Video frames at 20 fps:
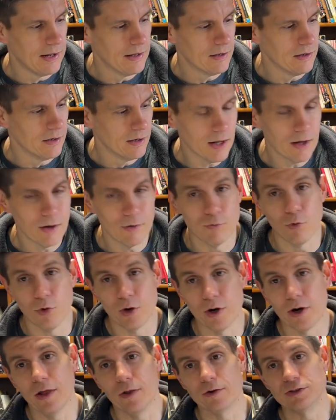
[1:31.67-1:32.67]
love one
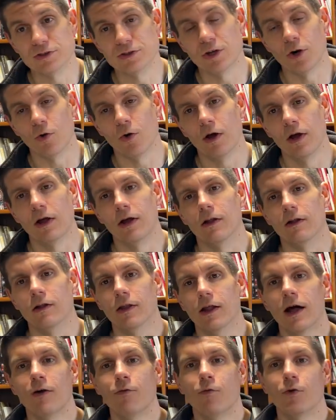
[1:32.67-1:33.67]
another. So,
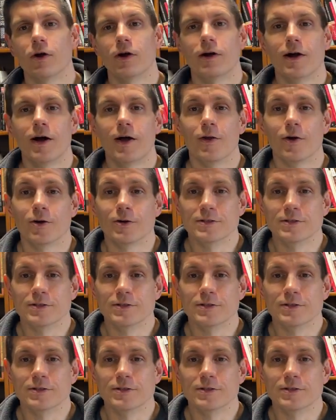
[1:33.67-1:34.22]
love one another.